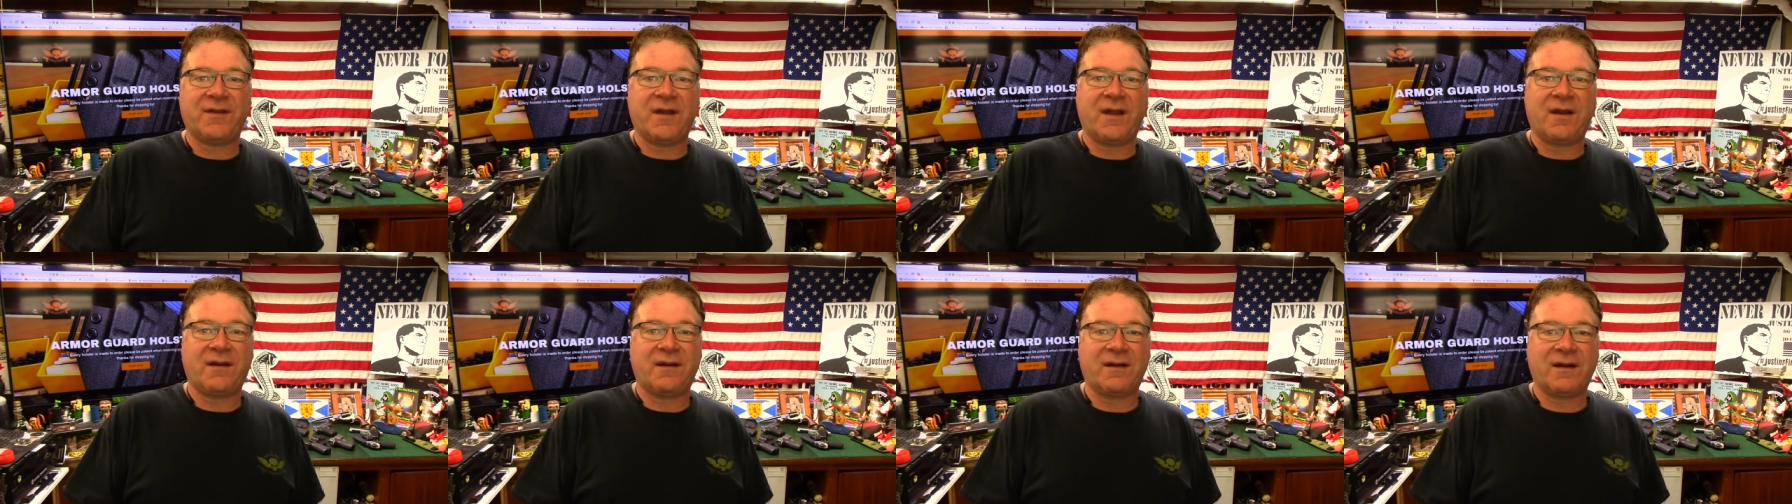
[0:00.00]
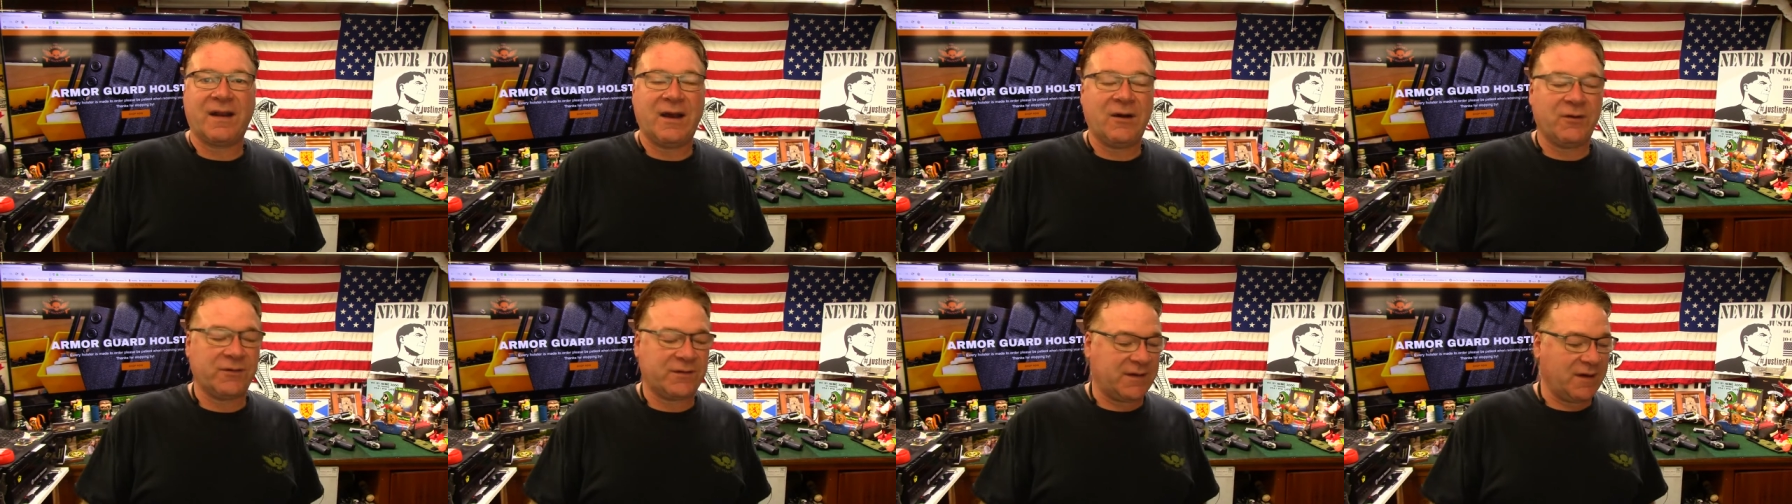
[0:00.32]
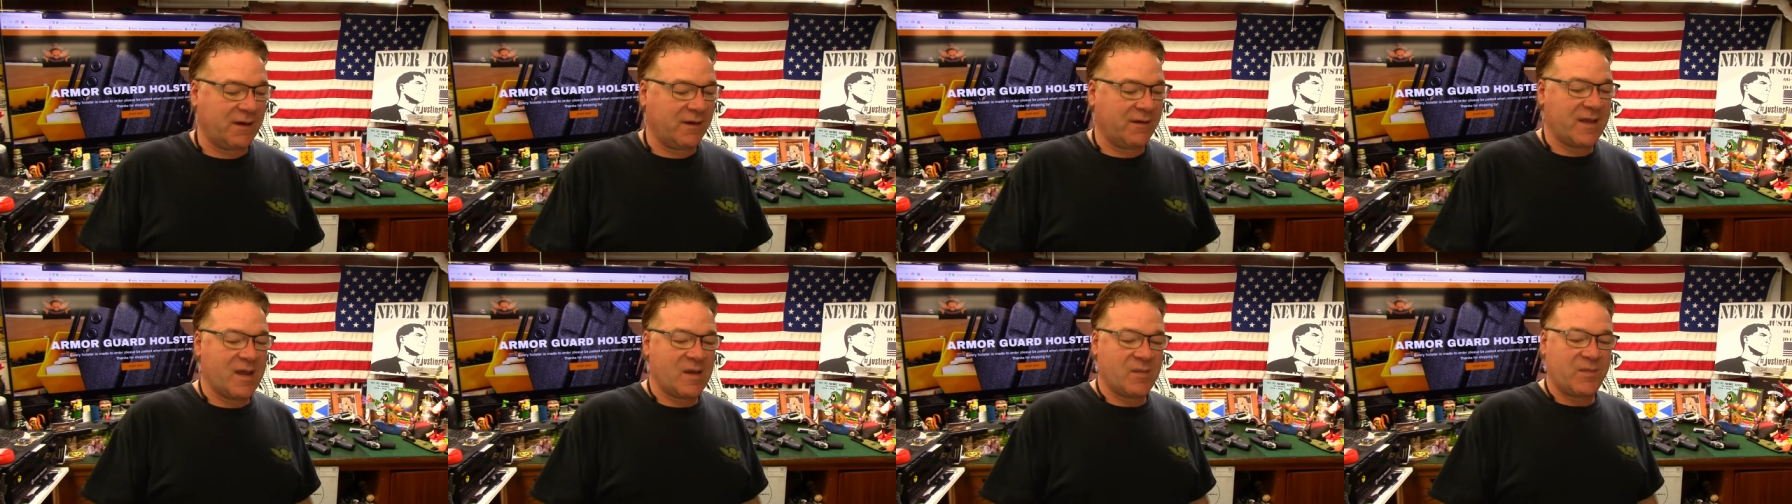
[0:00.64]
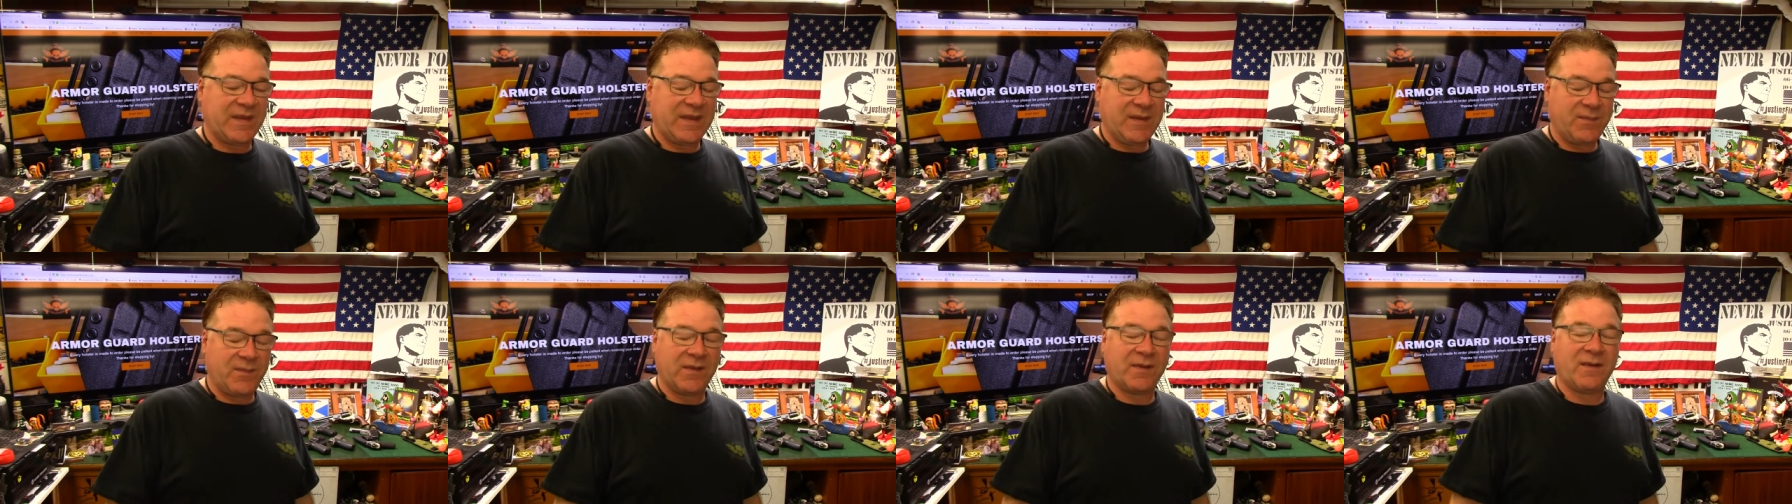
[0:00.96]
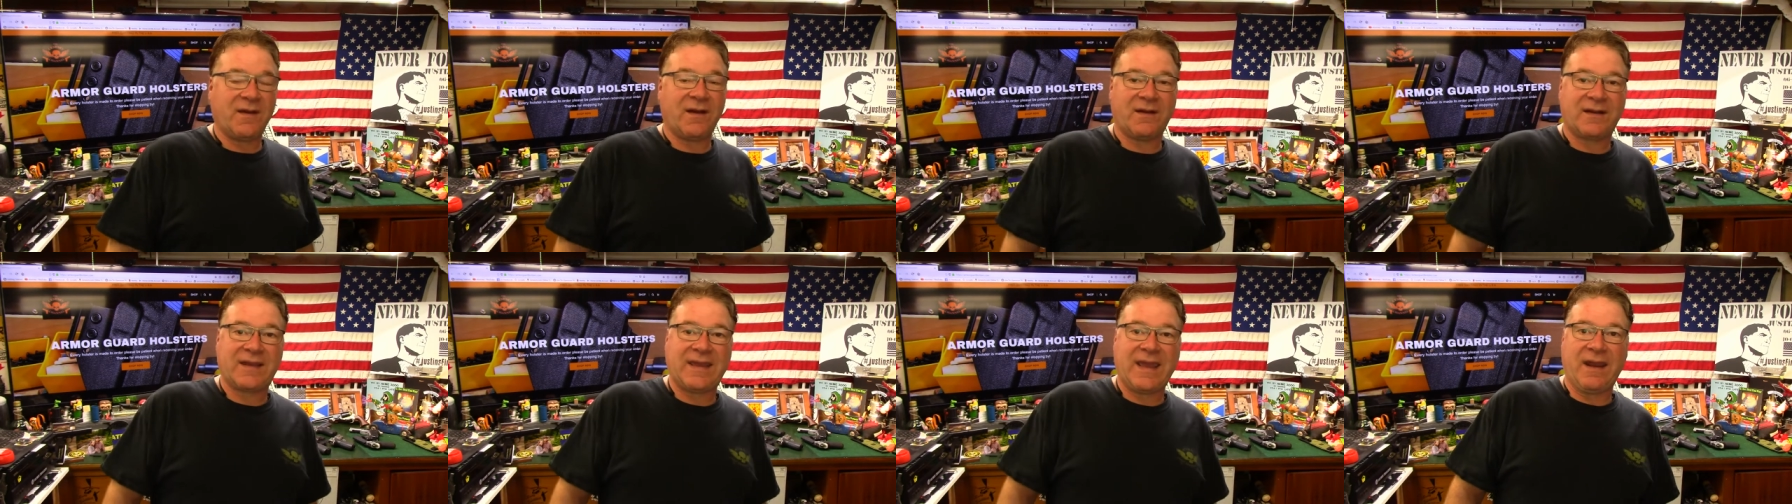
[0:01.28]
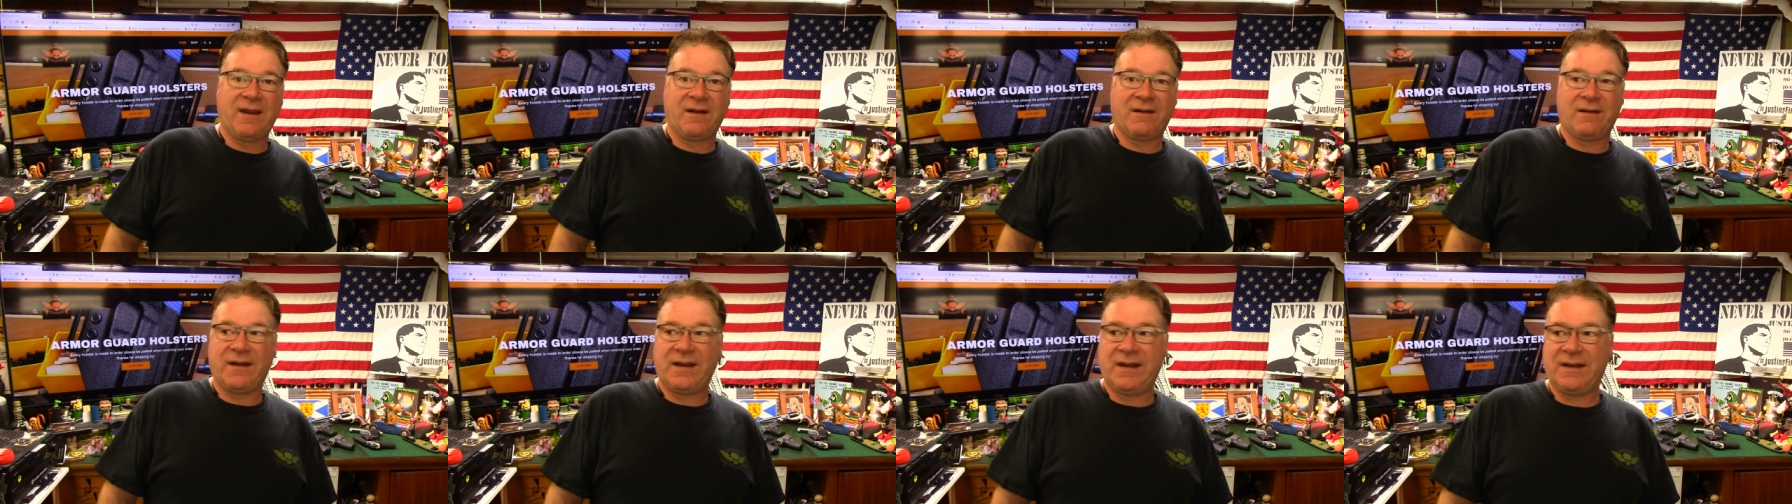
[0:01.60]
that are out there that people are
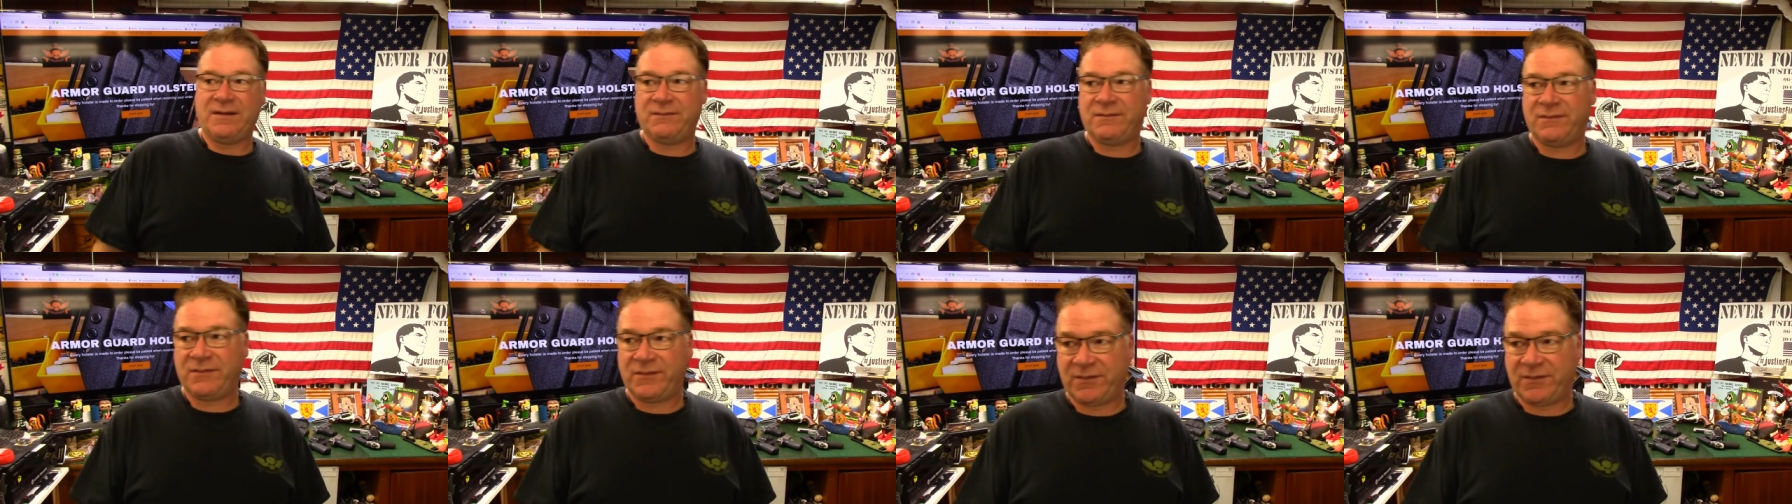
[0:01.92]
carrying.